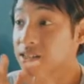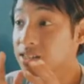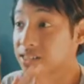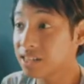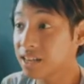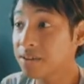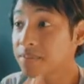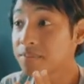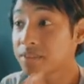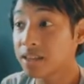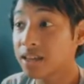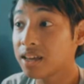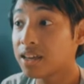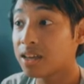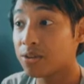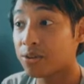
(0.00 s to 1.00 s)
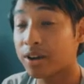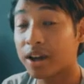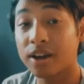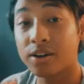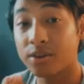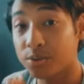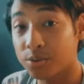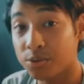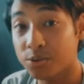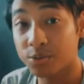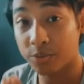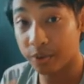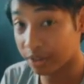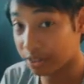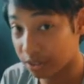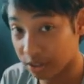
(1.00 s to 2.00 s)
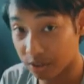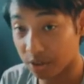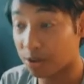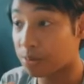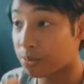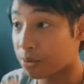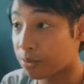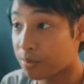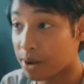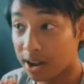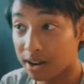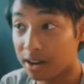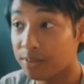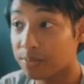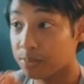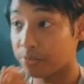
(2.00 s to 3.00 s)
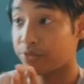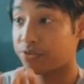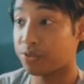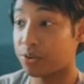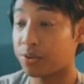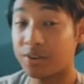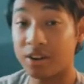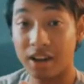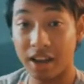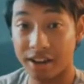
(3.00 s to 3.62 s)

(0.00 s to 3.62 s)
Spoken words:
same thing you can do with your mobile phone.